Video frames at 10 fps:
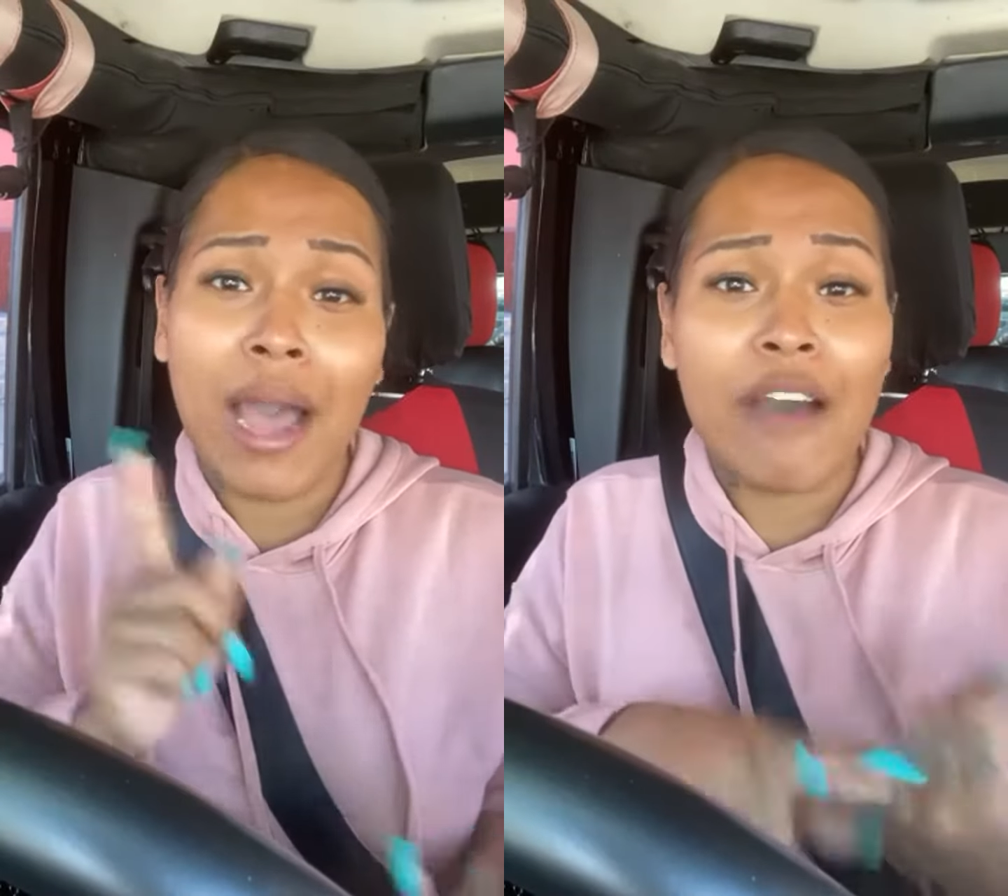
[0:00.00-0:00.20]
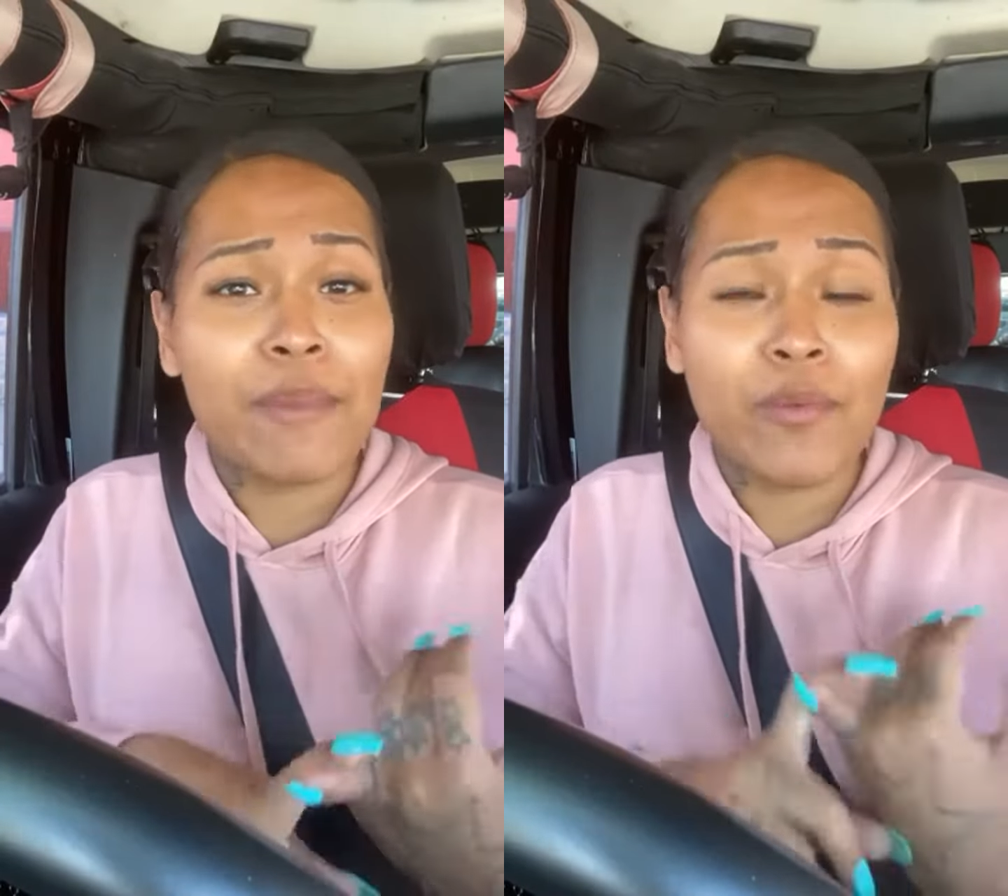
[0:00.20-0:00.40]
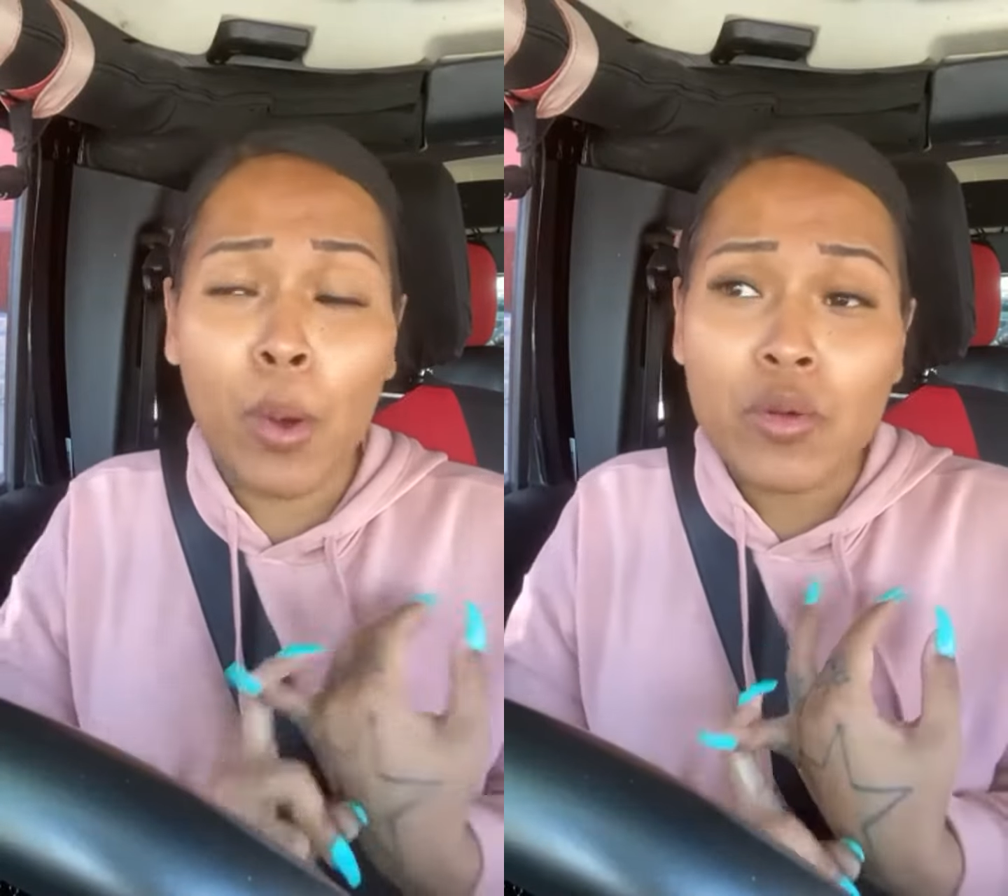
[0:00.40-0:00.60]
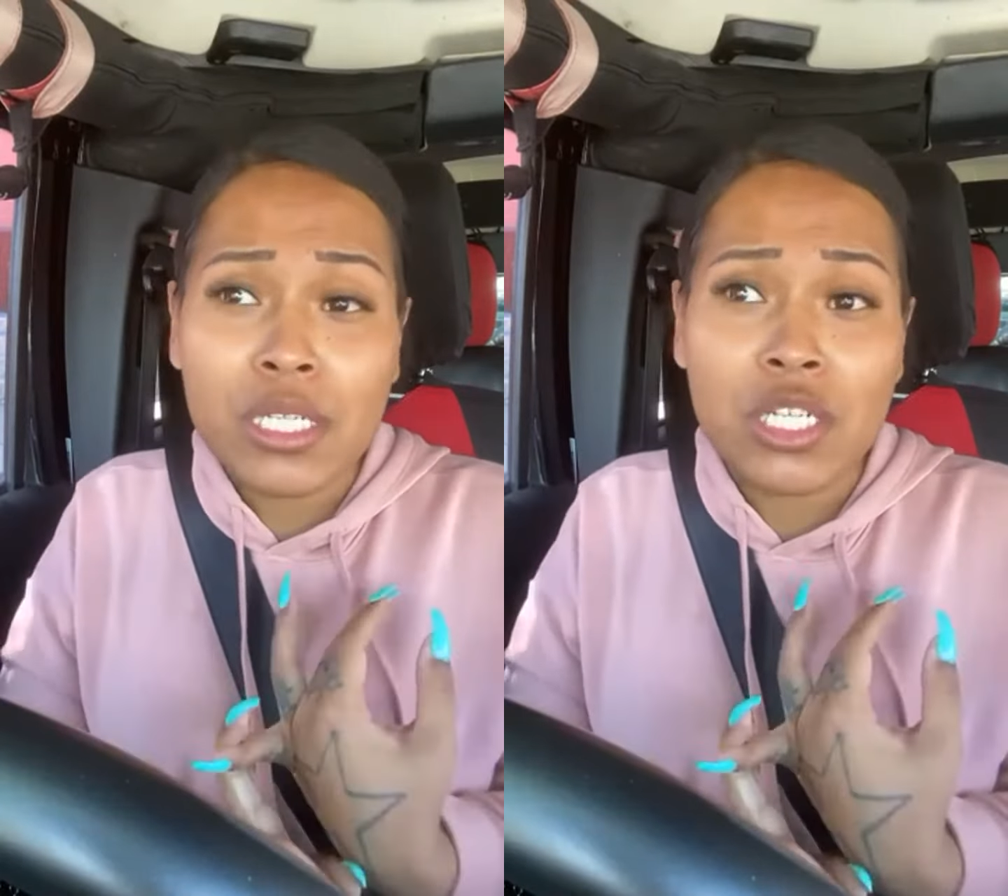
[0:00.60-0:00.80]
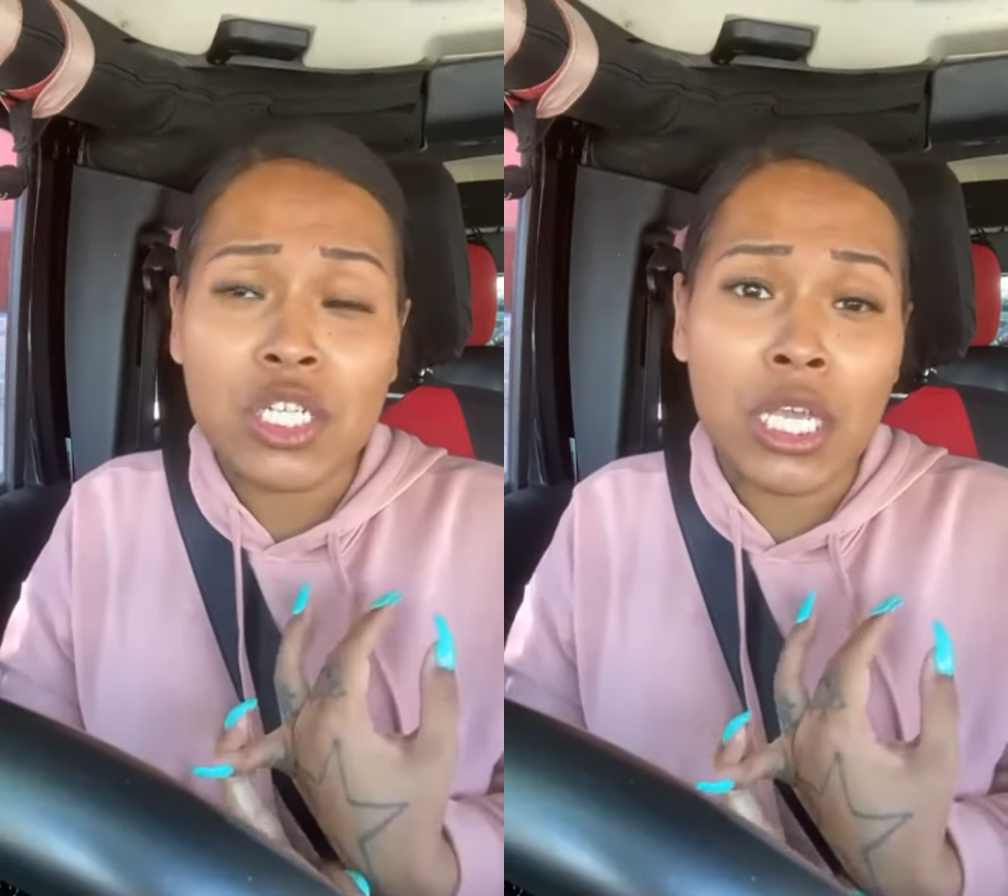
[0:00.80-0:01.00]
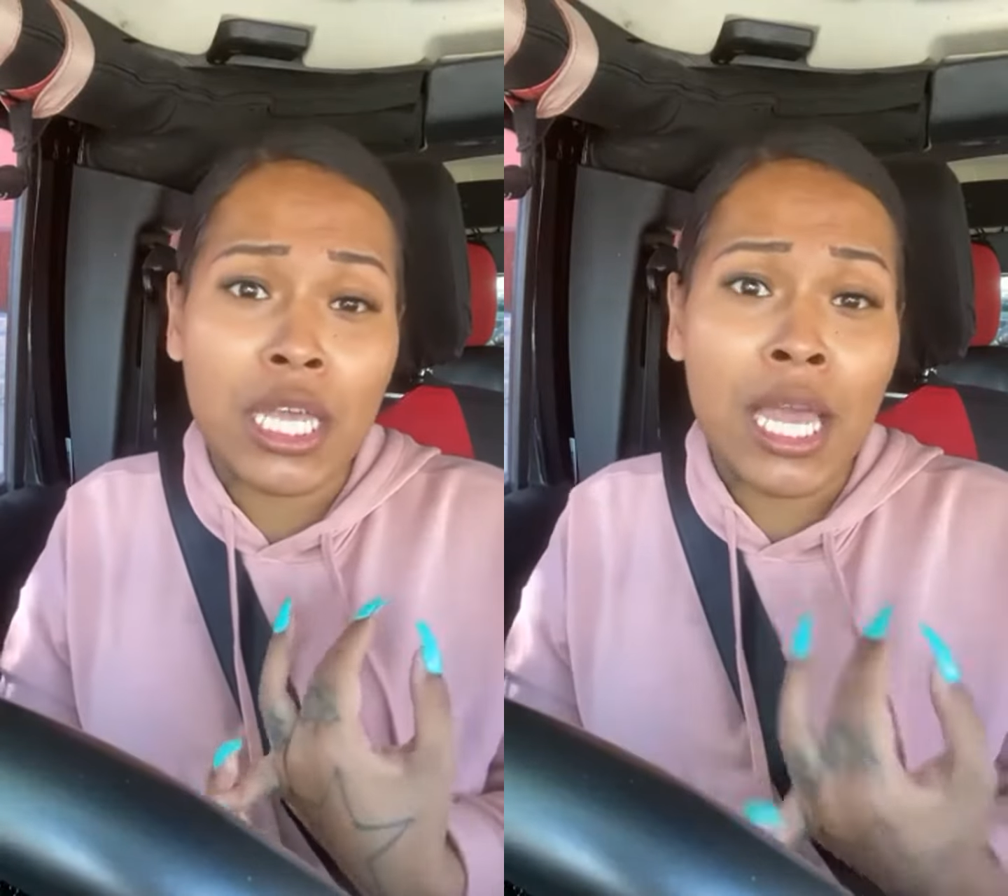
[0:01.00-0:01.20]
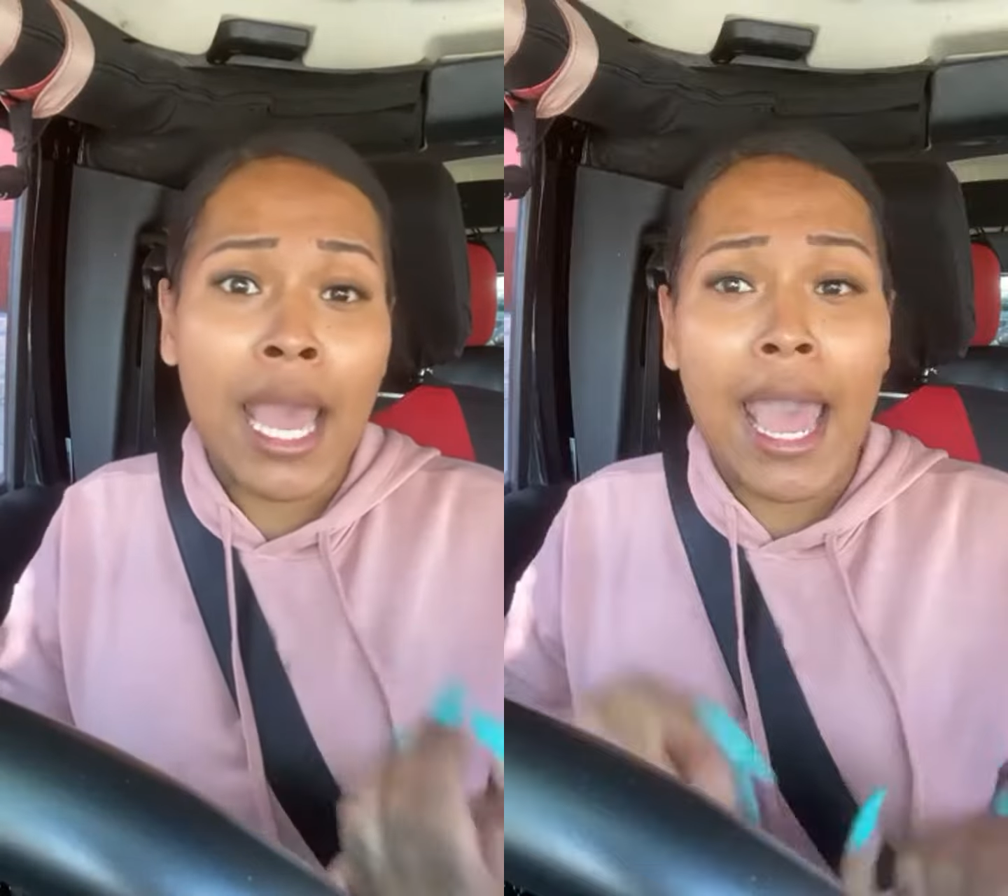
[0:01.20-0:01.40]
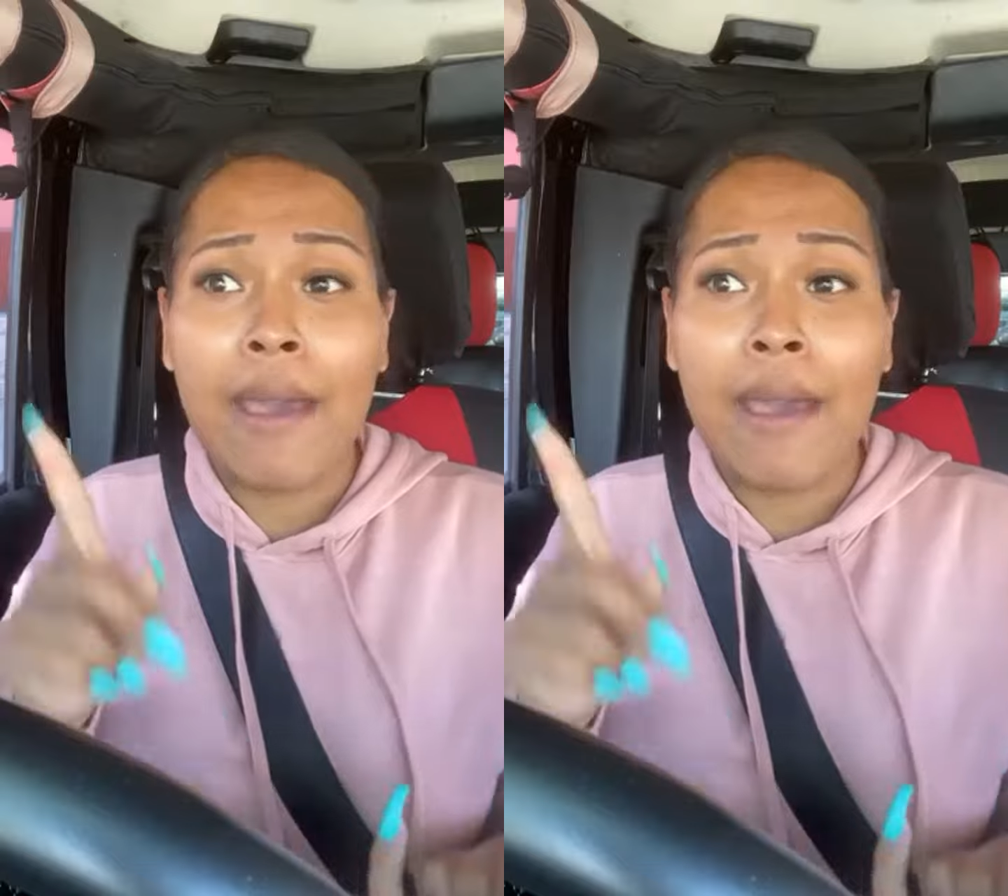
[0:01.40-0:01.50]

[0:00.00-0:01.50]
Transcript: posting shit and,